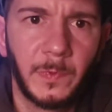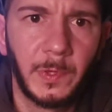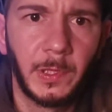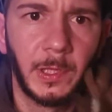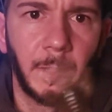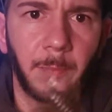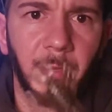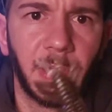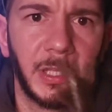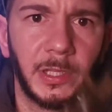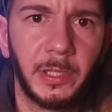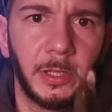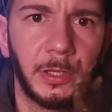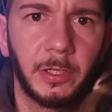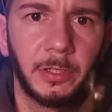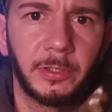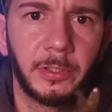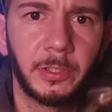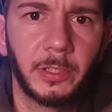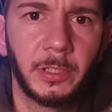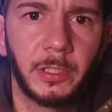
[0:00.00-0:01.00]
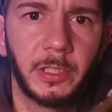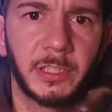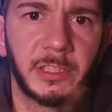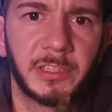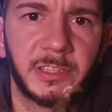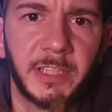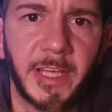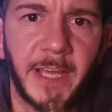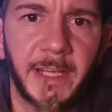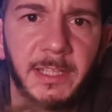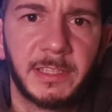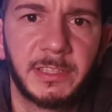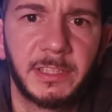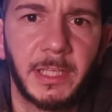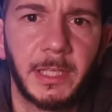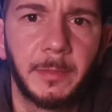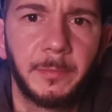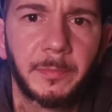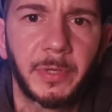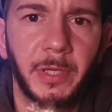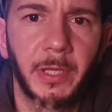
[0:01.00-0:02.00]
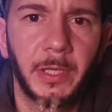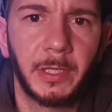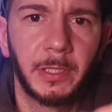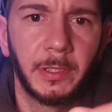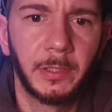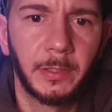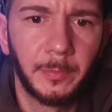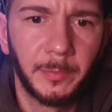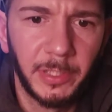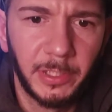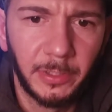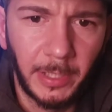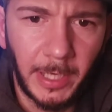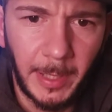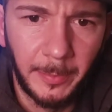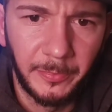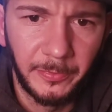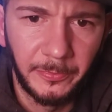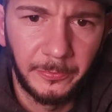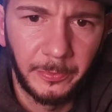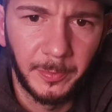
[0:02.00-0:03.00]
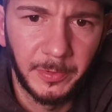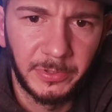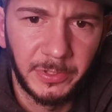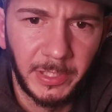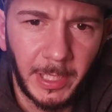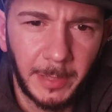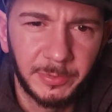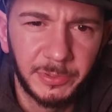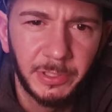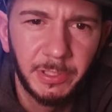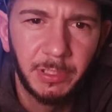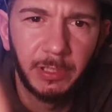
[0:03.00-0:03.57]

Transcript: I mean, they're the exact same bait. Let me grab it from the top so you